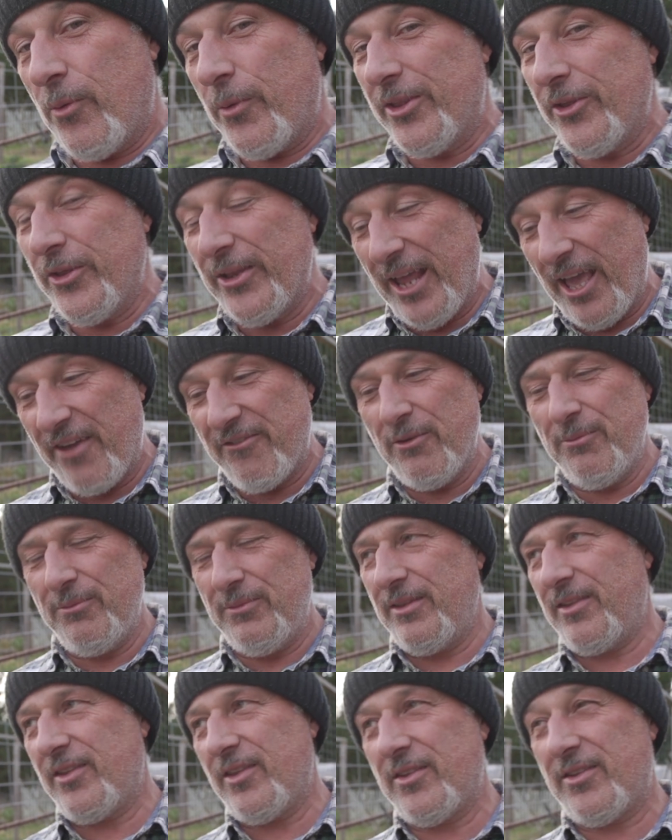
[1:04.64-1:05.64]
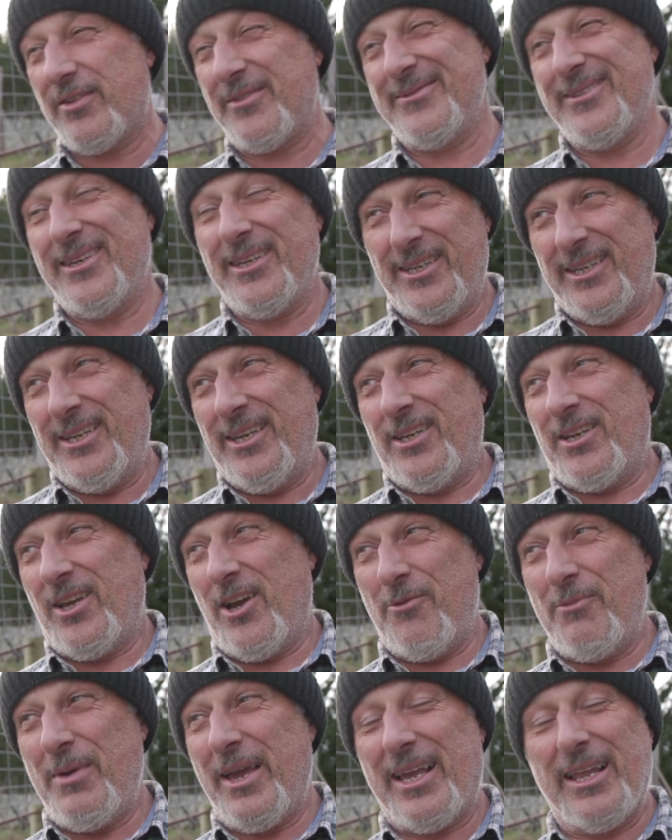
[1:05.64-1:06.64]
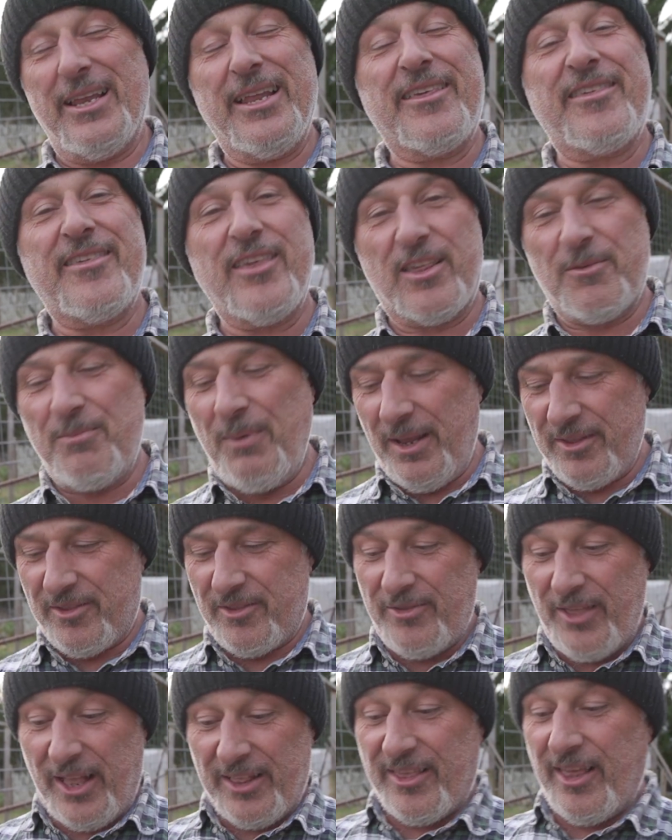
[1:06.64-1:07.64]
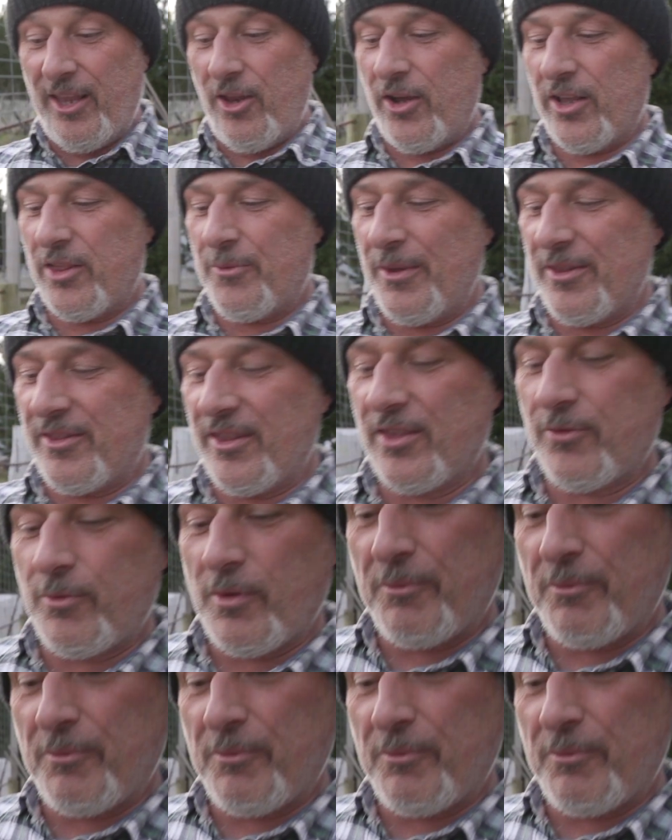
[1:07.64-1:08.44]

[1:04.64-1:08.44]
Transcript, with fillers: when we did have them, this is going back at least six months. That's how long it's been since